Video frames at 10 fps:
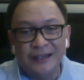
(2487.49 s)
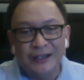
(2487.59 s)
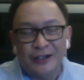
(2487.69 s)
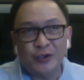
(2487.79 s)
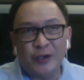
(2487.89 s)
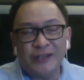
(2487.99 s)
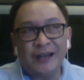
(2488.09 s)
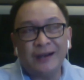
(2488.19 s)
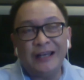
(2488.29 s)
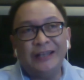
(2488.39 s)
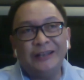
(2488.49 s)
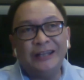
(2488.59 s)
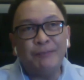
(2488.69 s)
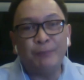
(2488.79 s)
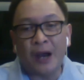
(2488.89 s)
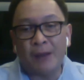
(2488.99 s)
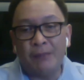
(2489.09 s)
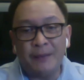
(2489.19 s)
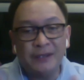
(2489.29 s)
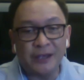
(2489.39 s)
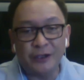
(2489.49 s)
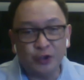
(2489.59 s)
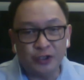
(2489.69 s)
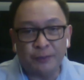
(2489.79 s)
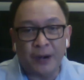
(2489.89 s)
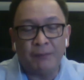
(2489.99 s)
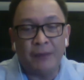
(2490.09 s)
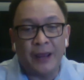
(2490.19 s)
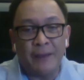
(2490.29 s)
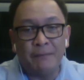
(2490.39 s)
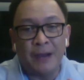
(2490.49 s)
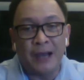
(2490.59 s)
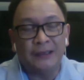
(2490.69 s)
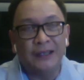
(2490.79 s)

So it's a really deep problem, it's a huge problem, but